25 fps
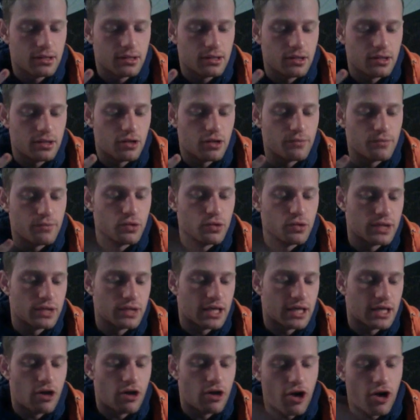
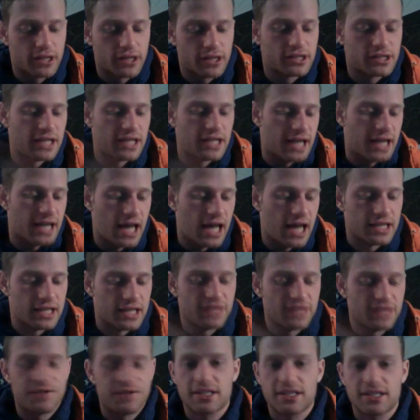music, arts, psychology,
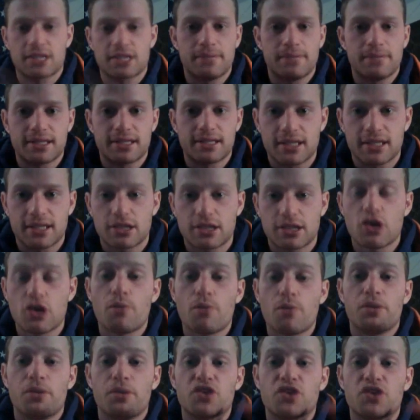physics, business,
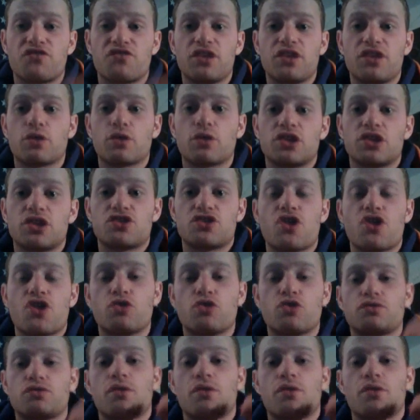but your field is
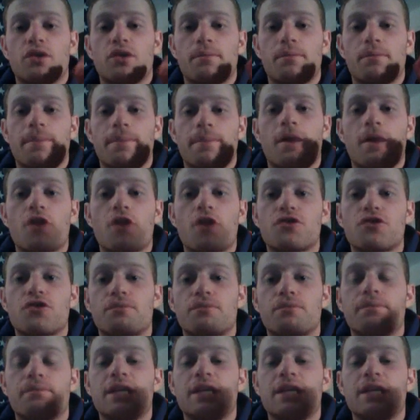those other
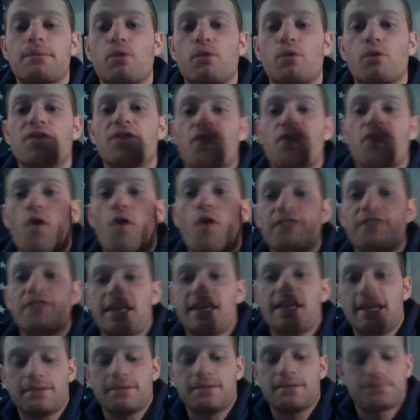people involved
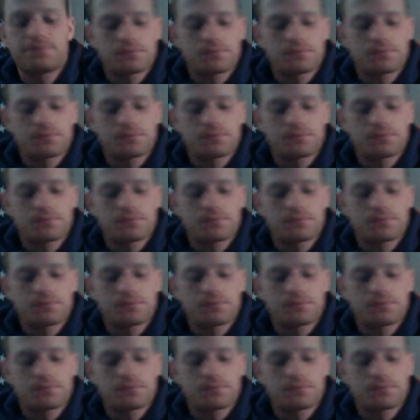in it,